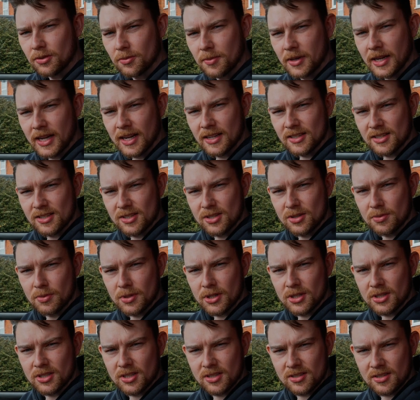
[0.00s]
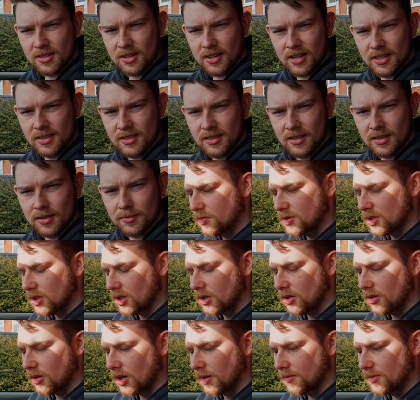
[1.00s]
on my hazard switch doesn't light up.
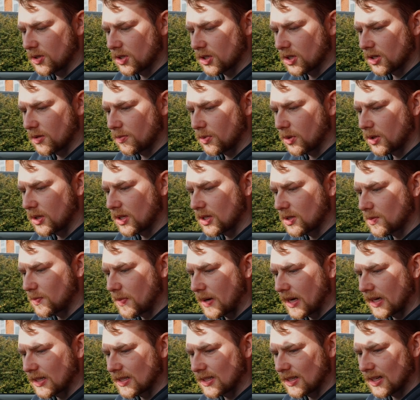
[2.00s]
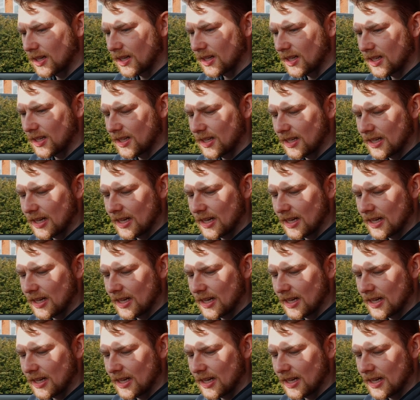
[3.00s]
So I'm just going to put this back together,